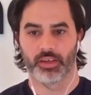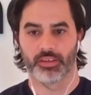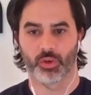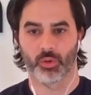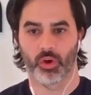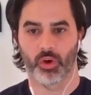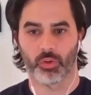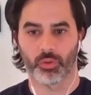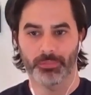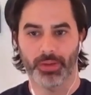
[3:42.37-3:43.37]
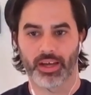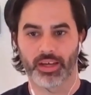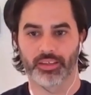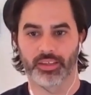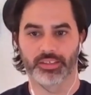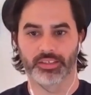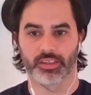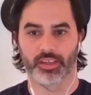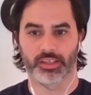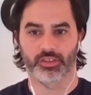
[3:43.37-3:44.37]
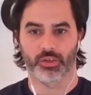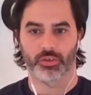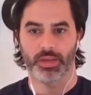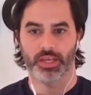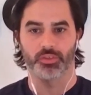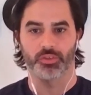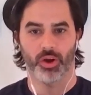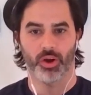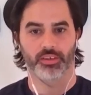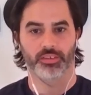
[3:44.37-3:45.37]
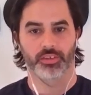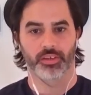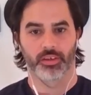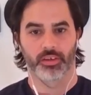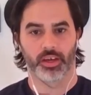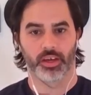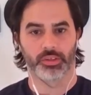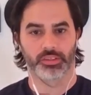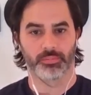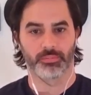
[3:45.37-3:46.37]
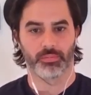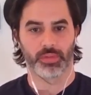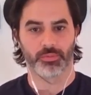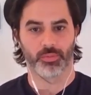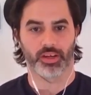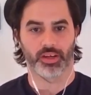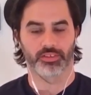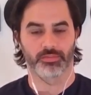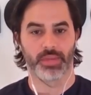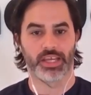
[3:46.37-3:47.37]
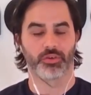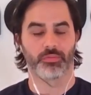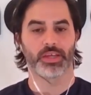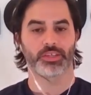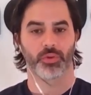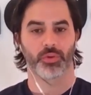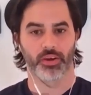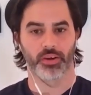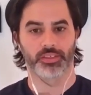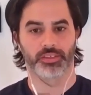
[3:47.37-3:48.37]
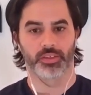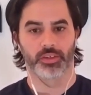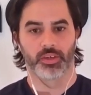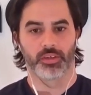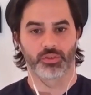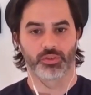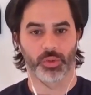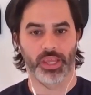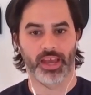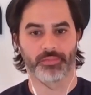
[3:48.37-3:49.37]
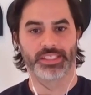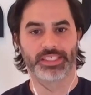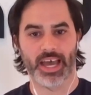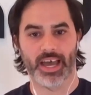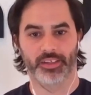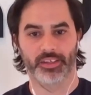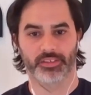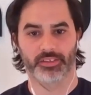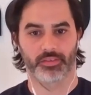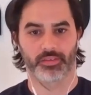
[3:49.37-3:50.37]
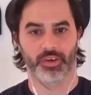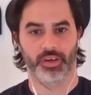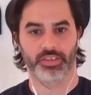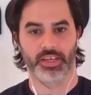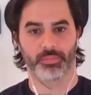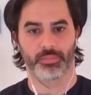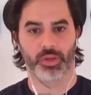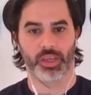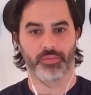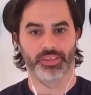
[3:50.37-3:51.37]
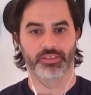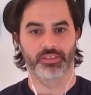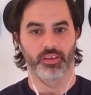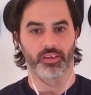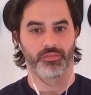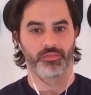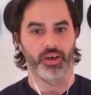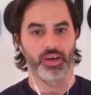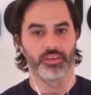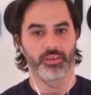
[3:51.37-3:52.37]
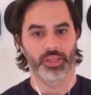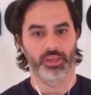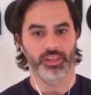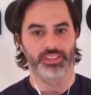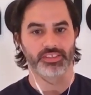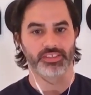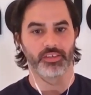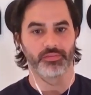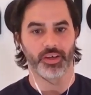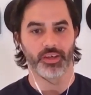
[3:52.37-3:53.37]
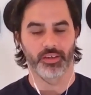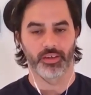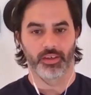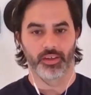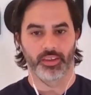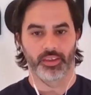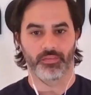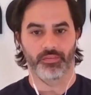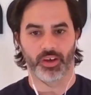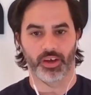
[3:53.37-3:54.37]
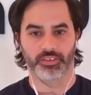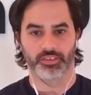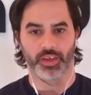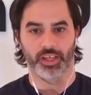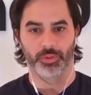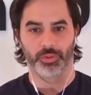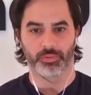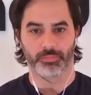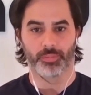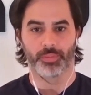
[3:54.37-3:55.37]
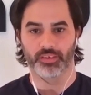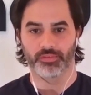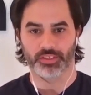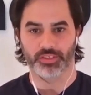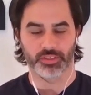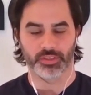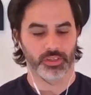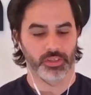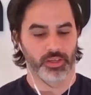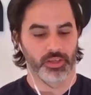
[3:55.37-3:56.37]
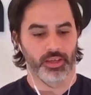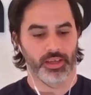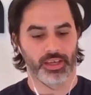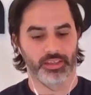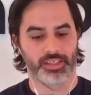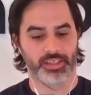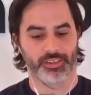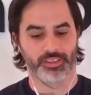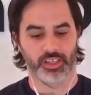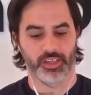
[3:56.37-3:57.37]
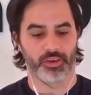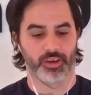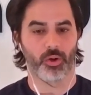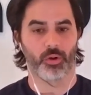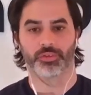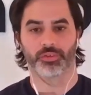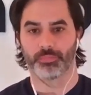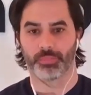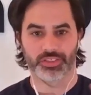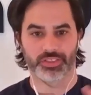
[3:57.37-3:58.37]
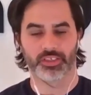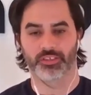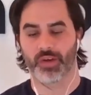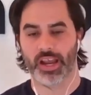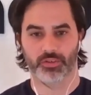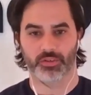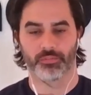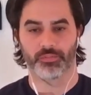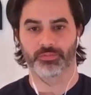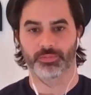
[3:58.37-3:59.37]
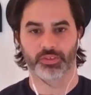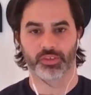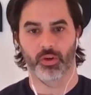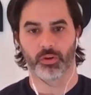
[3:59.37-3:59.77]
And so we're only buying these in like certain major markets. And I always see major markets as major metro areas. So we have Dallas, for example. We have a fund that we call a city fund. That fund is available to public investors. And the Dallas City Fund owns a bunch of these fractional investments in